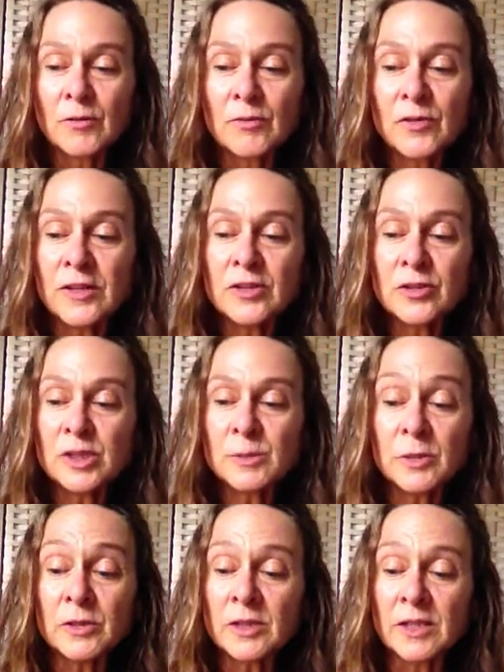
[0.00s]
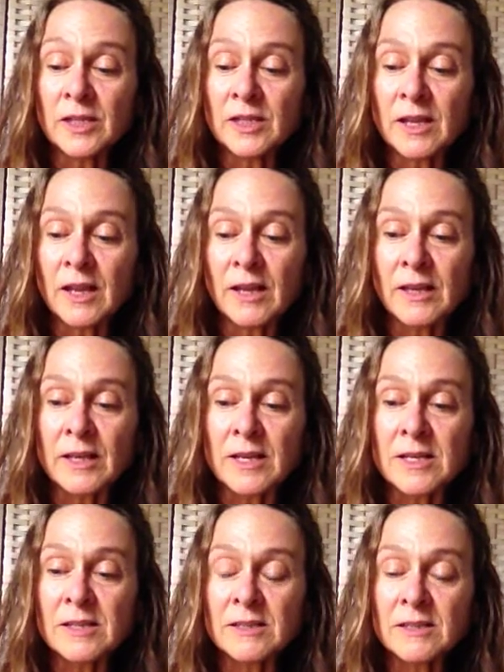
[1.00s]
feed your spirit
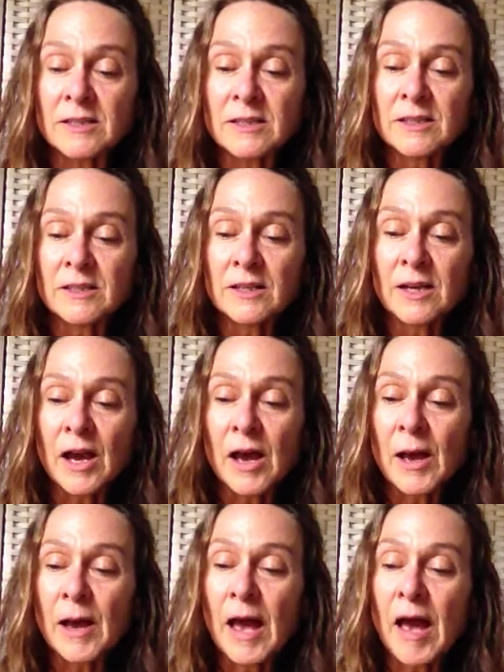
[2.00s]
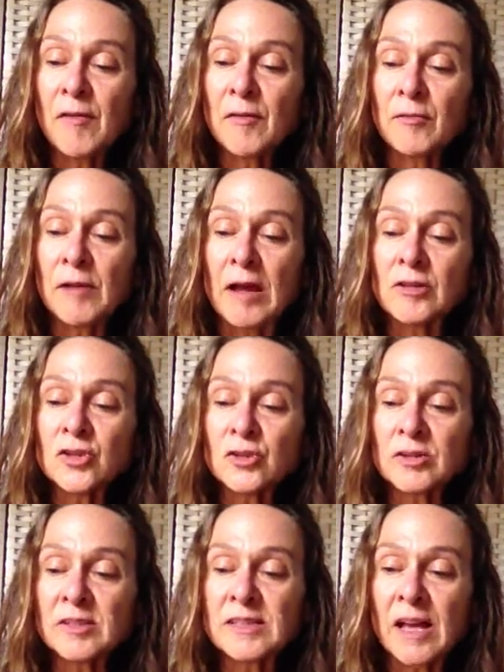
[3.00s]
and have around
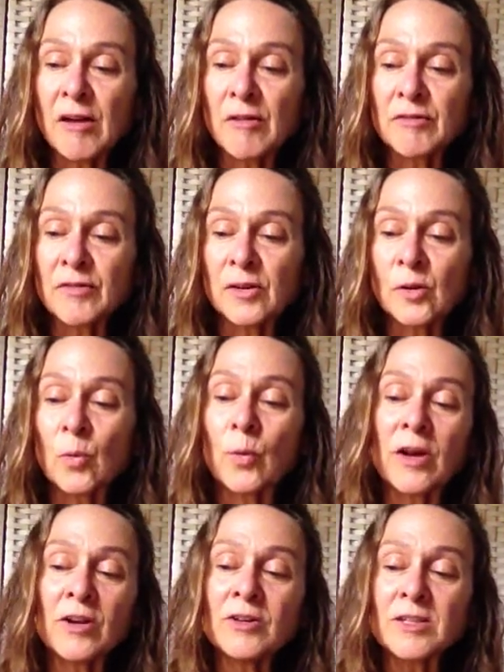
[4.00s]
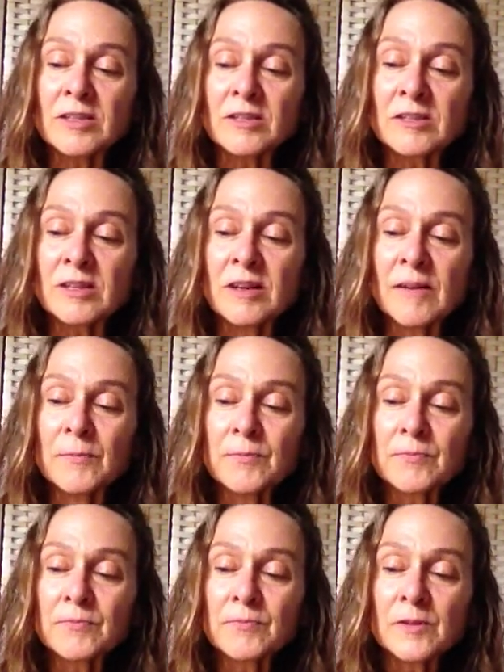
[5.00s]
yourself an awareness
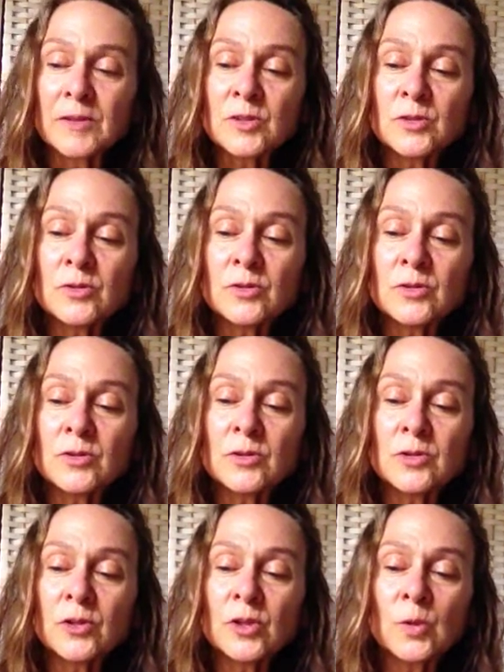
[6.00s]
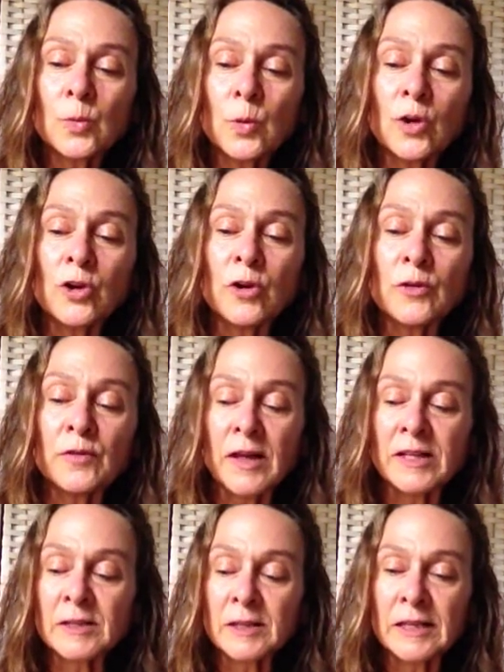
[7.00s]
to your world
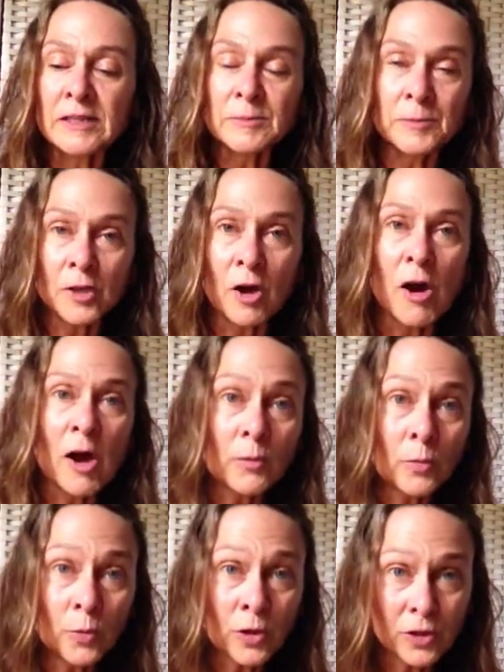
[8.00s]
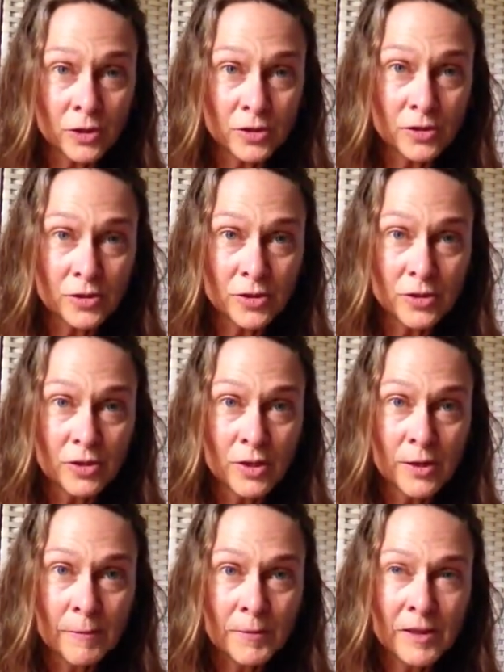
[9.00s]
that it's beyond words,
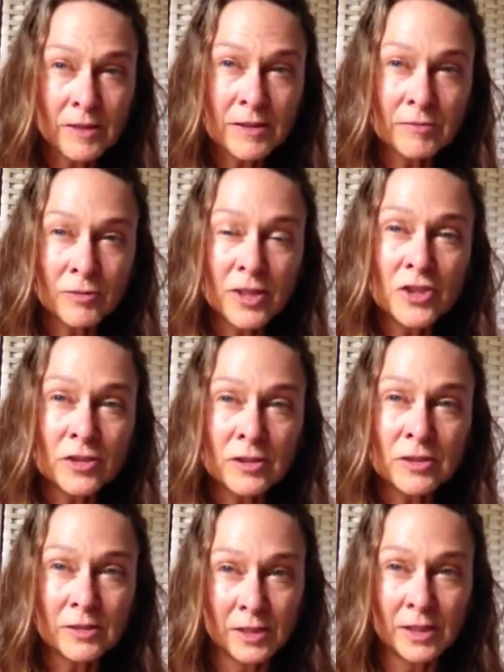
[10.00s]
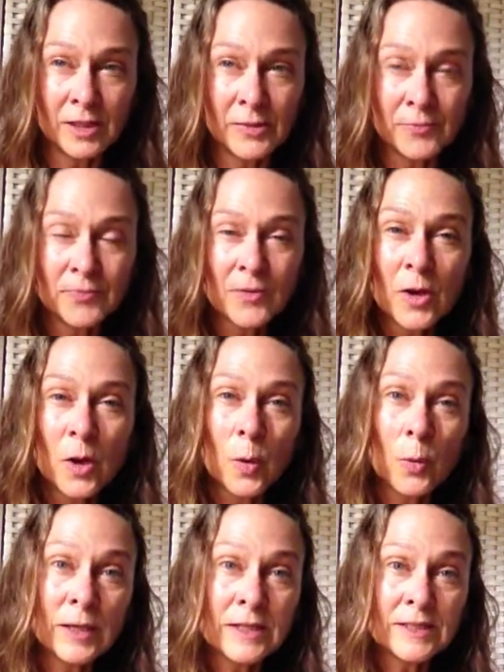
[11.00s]
because originally
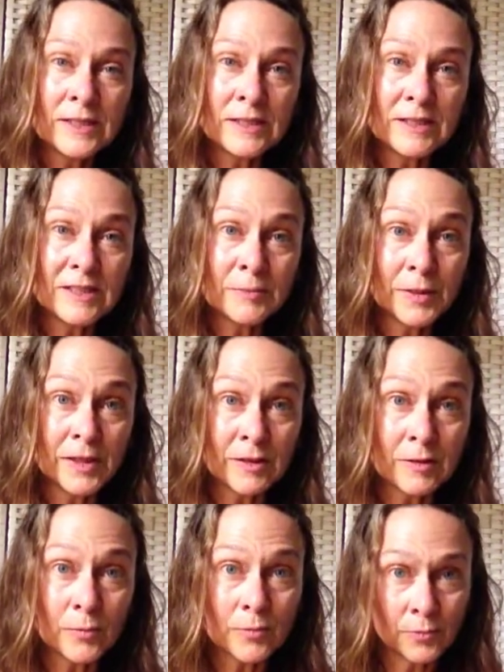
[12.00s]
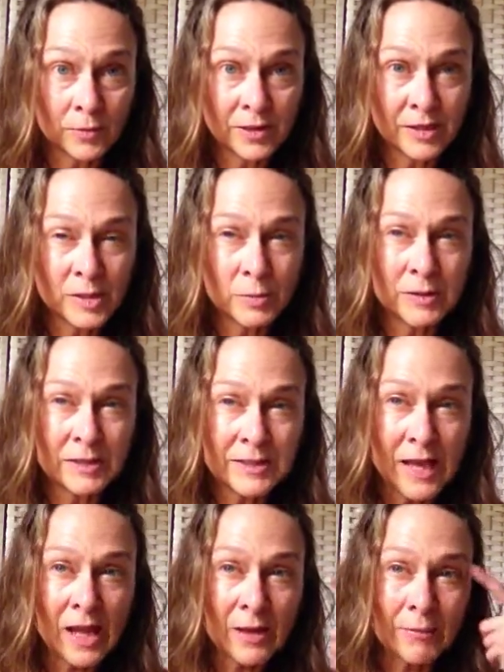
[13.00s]
we didn't speak because we
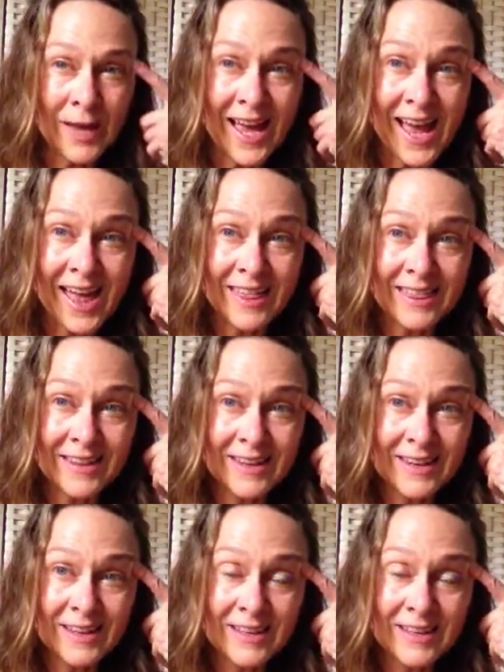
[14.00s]
telepathed.